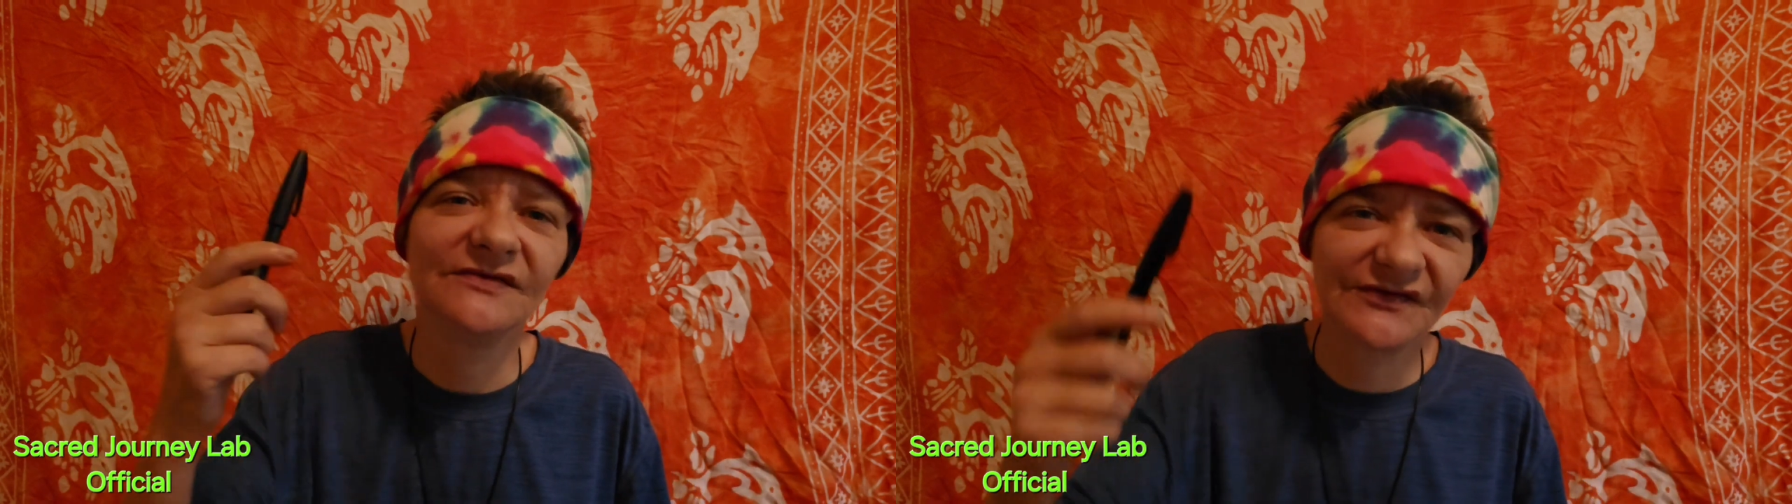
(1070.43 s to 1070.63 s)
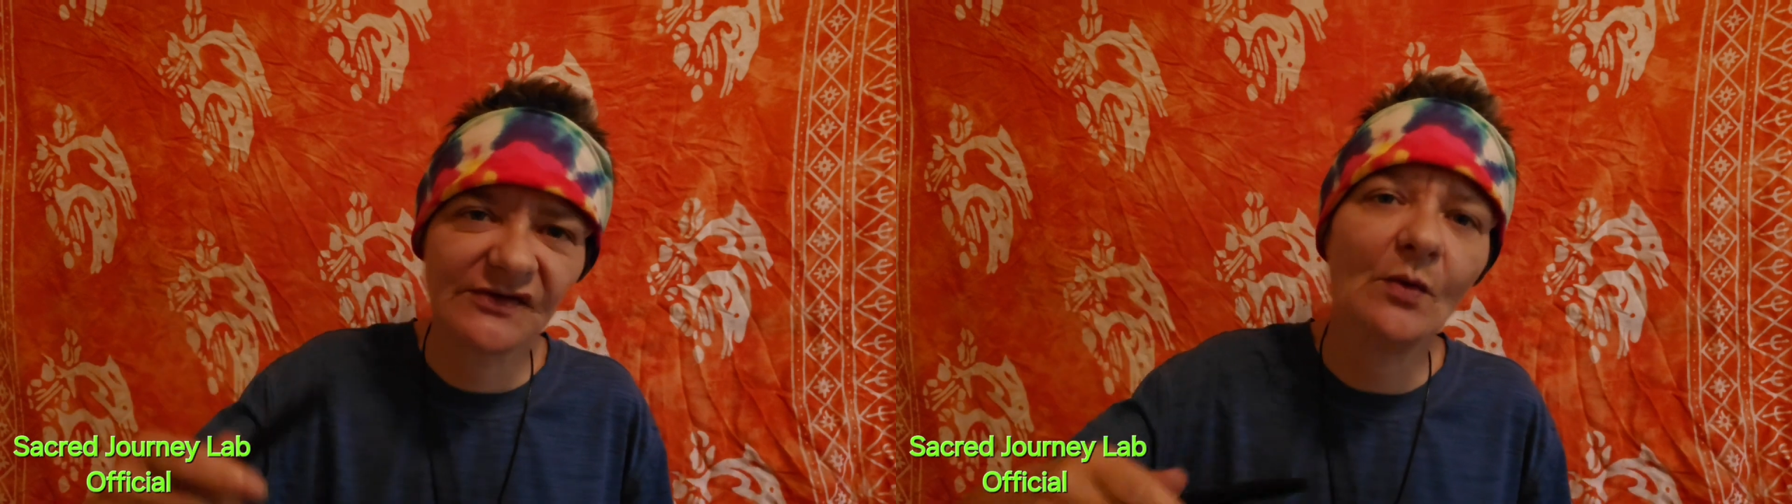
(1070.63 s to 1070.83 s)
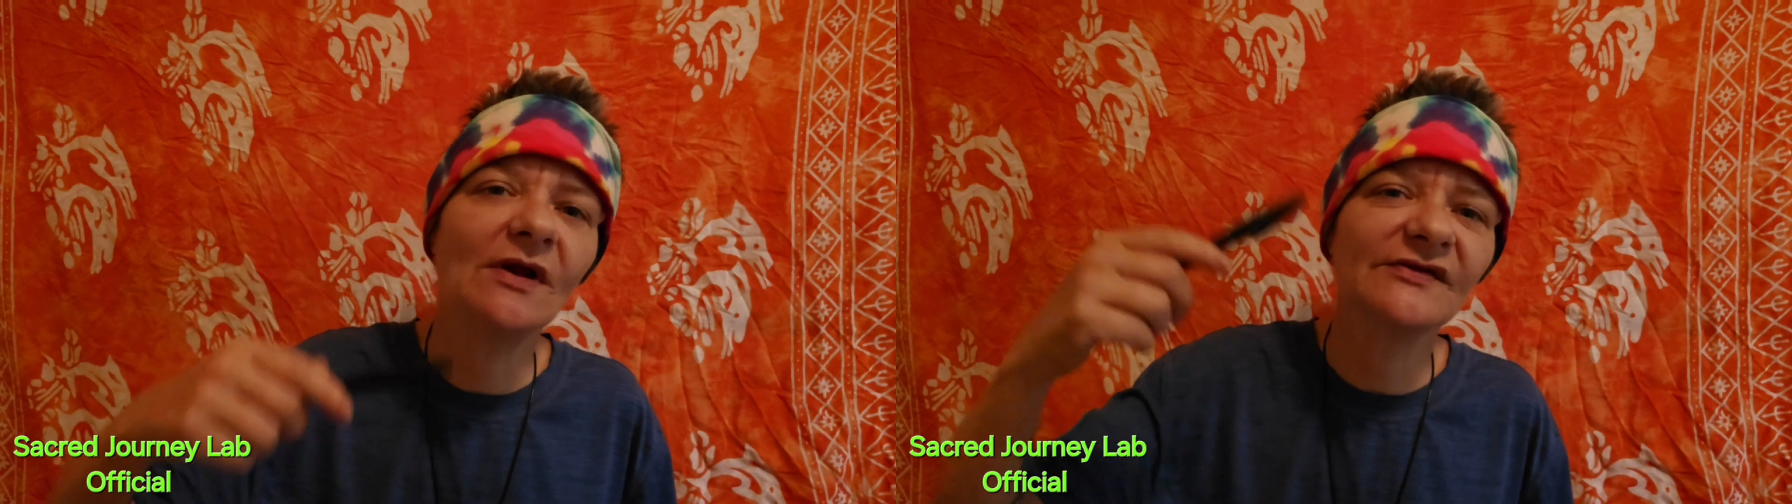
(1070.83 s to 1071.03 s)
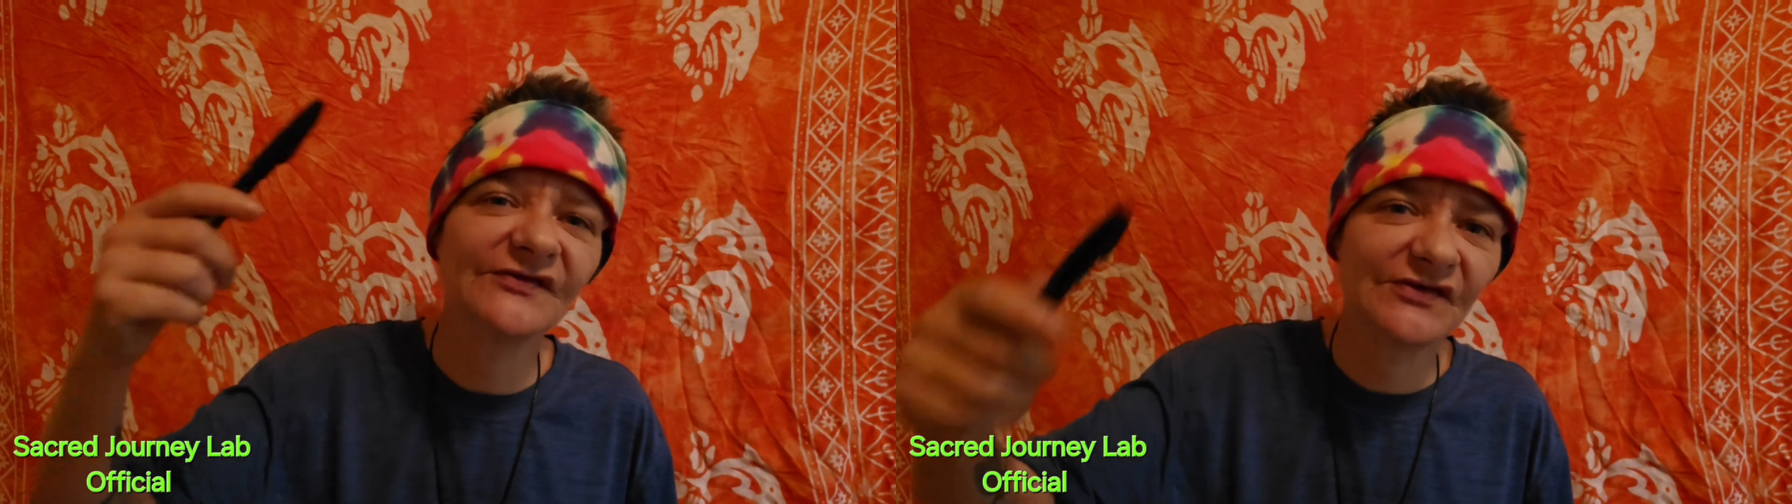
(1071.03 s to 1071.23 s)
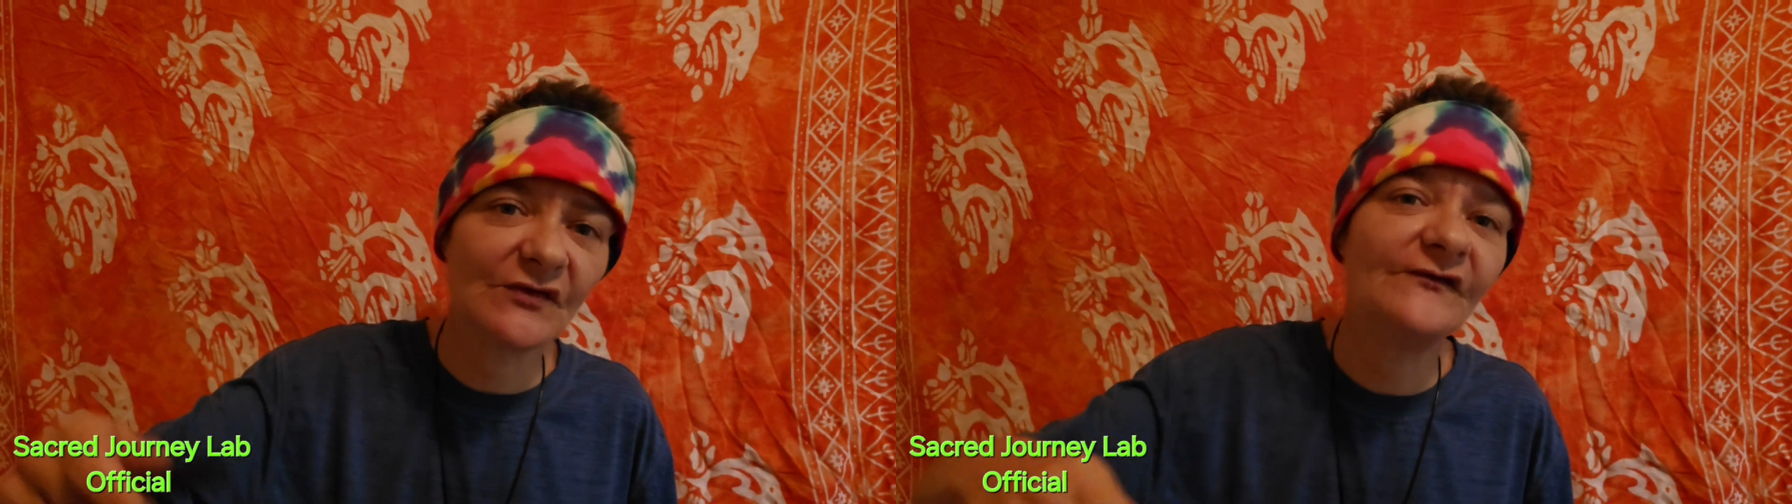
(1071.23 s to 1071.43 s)
So on and
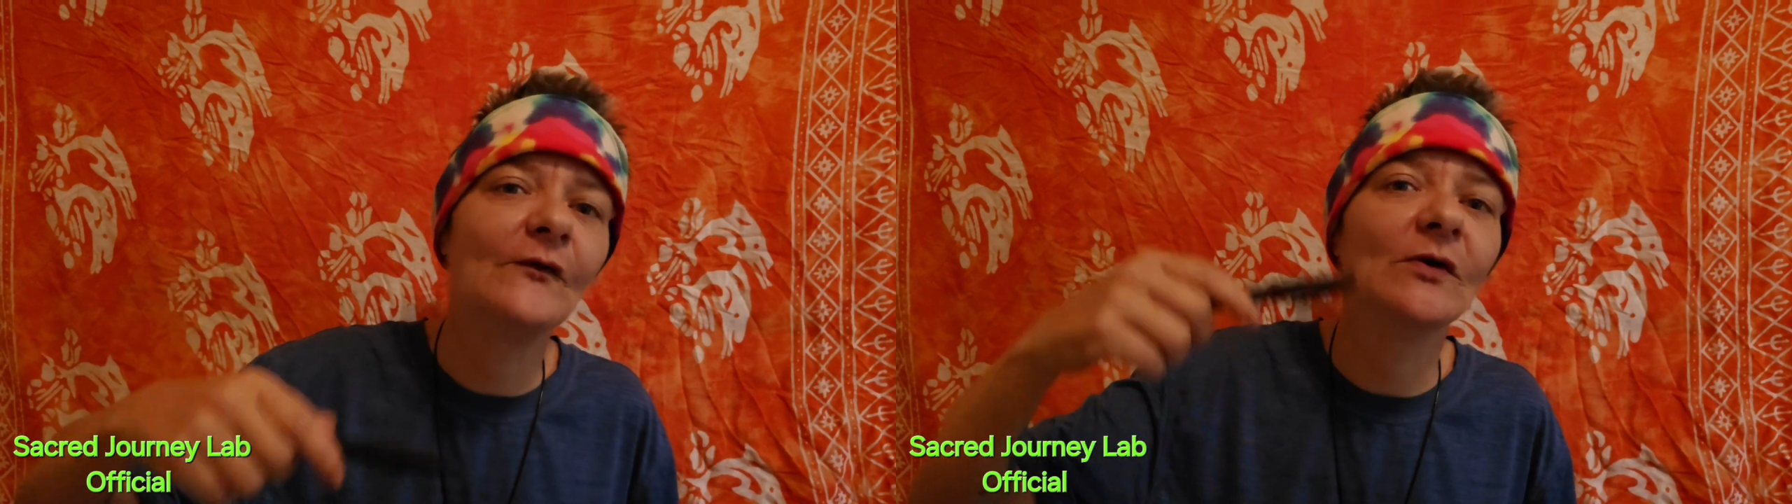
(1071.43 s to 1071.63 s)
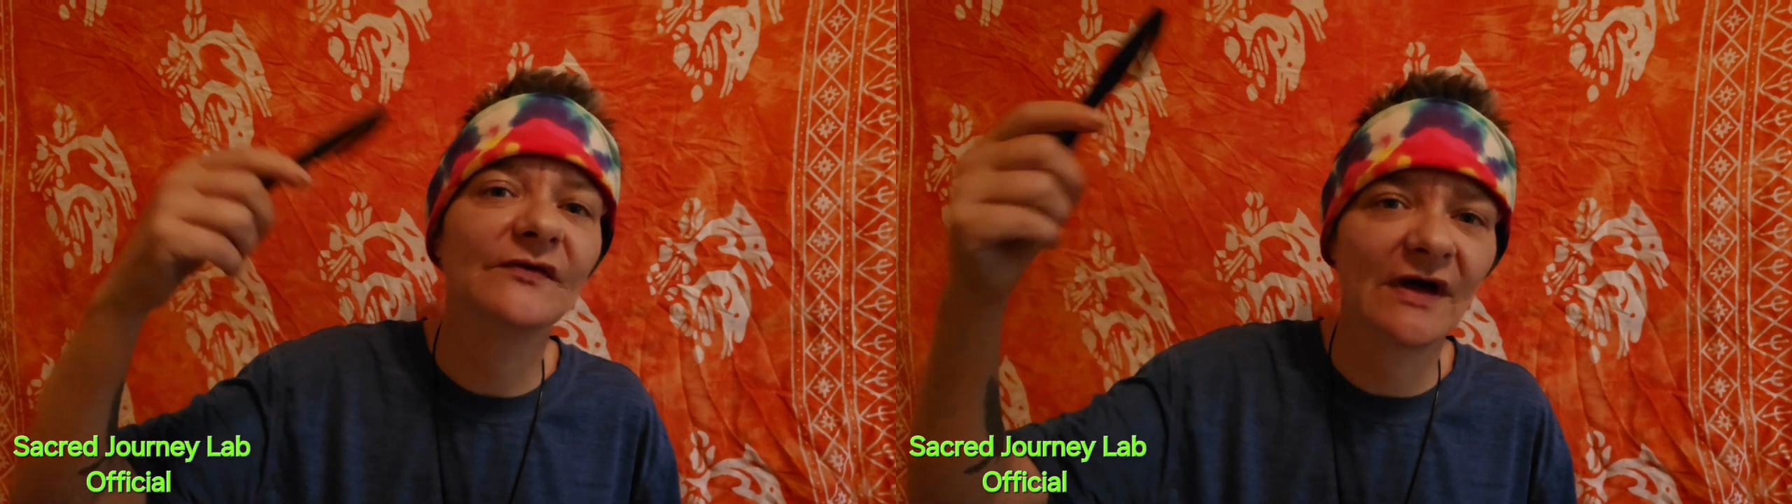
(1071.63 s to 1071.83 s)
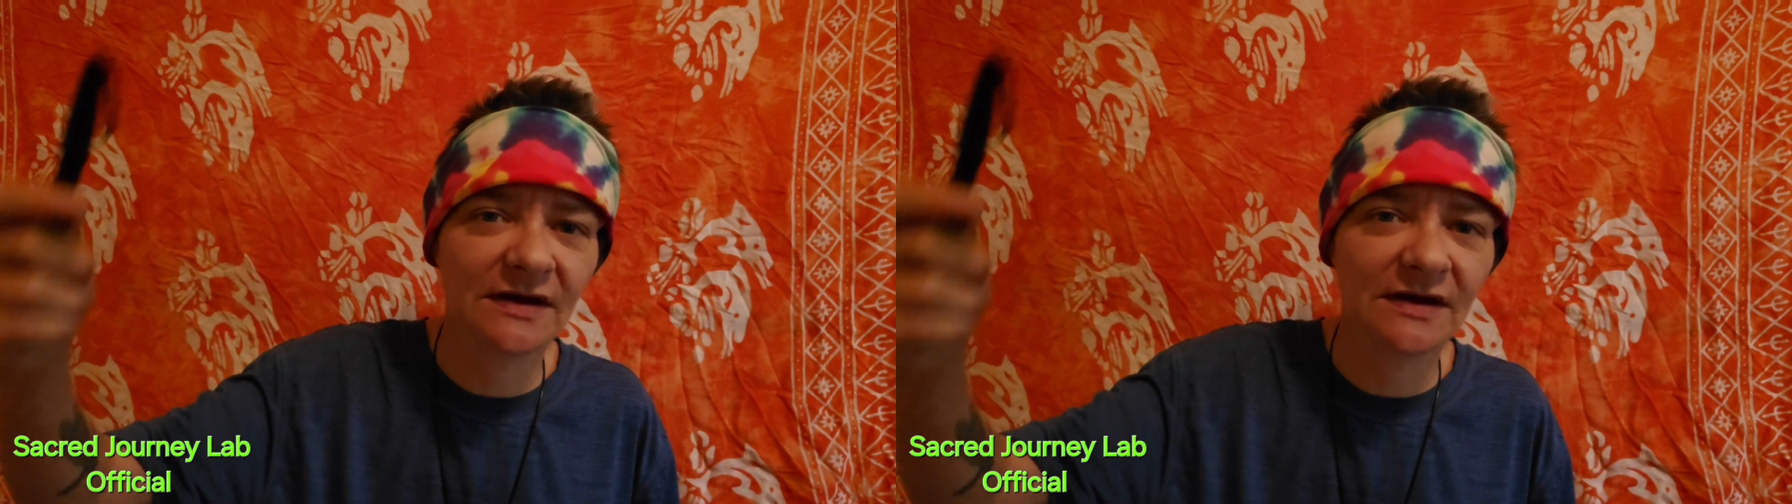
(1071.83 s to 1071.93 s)
so forth.